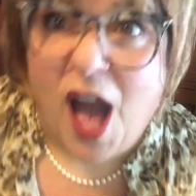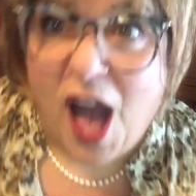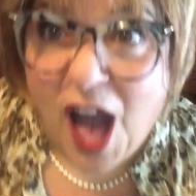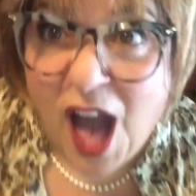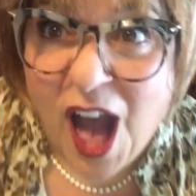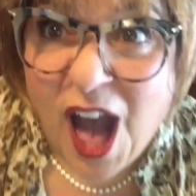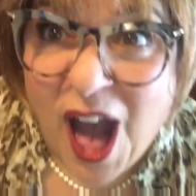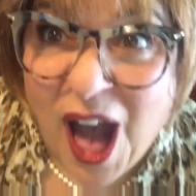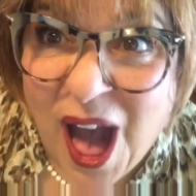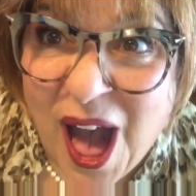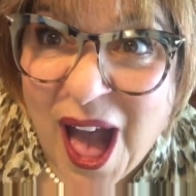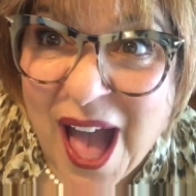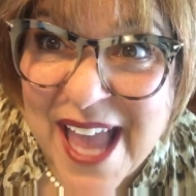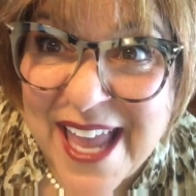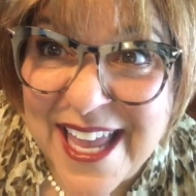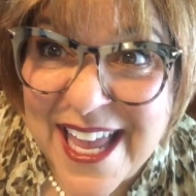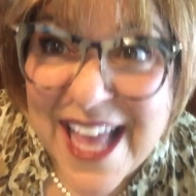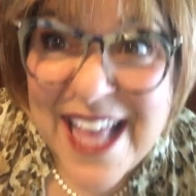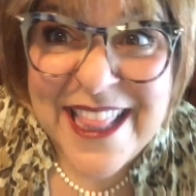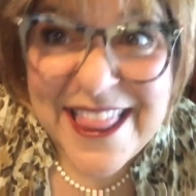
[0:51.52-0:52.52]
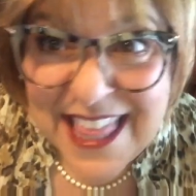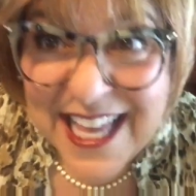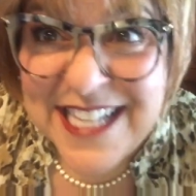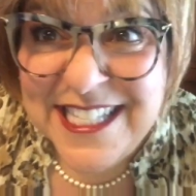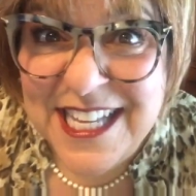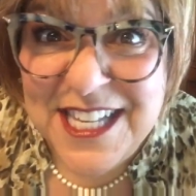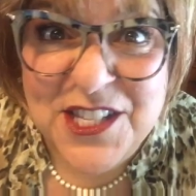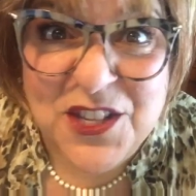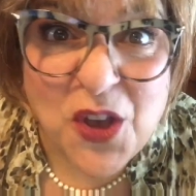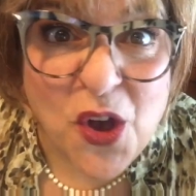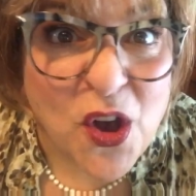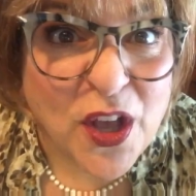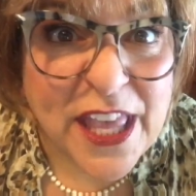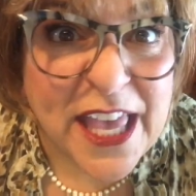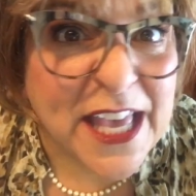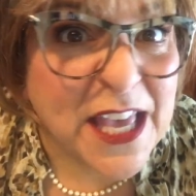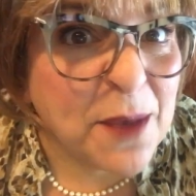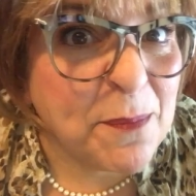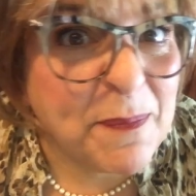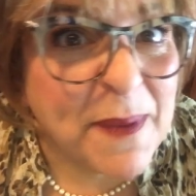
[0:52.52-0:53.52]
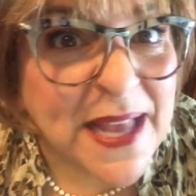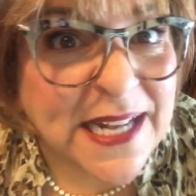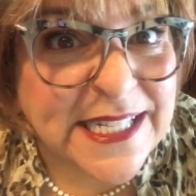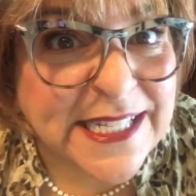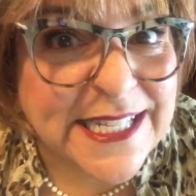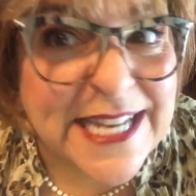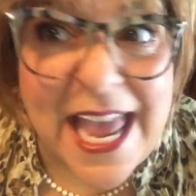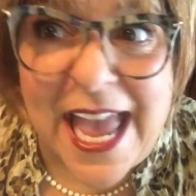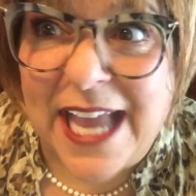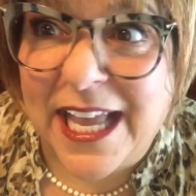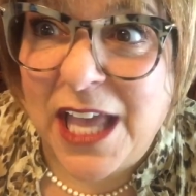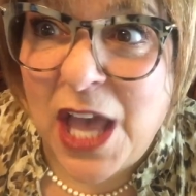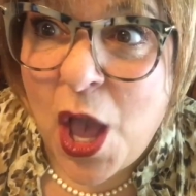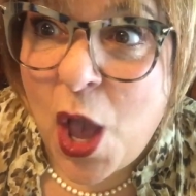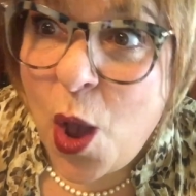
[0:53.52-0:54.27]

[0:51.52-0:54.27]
Hi, this is Cookie Kibbitznik.